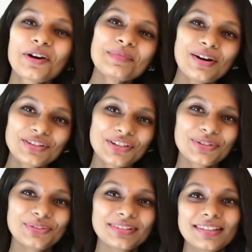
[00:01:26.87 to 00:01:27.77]
about
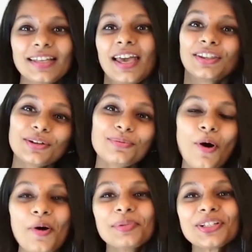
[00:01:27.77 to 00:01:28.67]
two, the
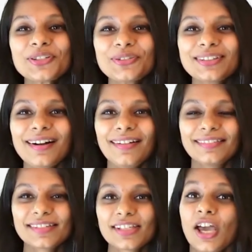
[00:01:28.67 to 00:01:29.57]
warm and cool
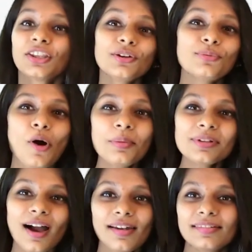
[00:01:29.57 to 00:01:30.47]
colors. The warm
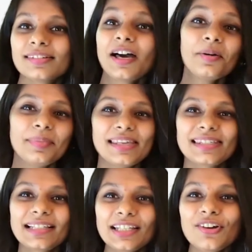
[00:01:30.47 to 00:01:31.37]
colors are
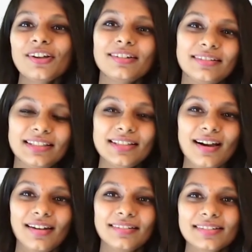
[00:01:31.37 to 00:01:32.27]
basically your earthy
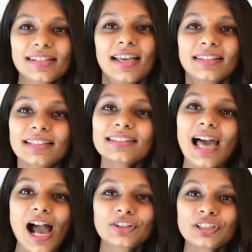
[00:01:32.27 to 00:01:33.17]
colors. This
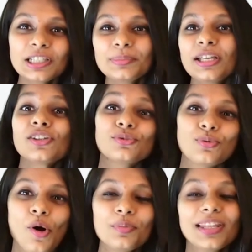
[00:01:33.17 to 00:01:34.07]
actually brings
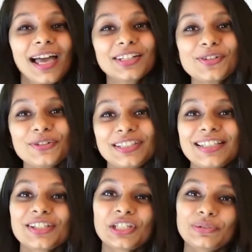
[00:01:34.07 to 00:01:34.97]
warmth and
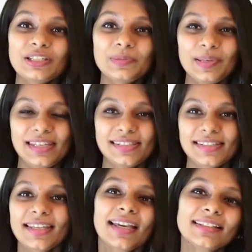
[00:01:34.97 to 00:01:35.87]
coziness to a space.
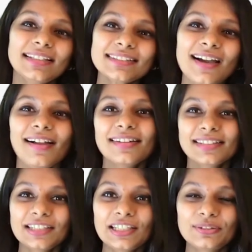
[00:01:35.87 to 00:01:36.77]
These colors
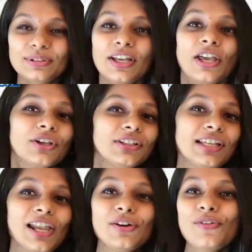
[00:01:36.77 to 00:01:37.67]
include your
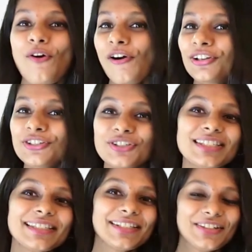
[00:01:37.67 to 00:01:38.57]
yellow, oranges
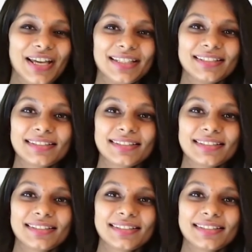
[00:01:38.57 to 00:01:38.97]
and reds.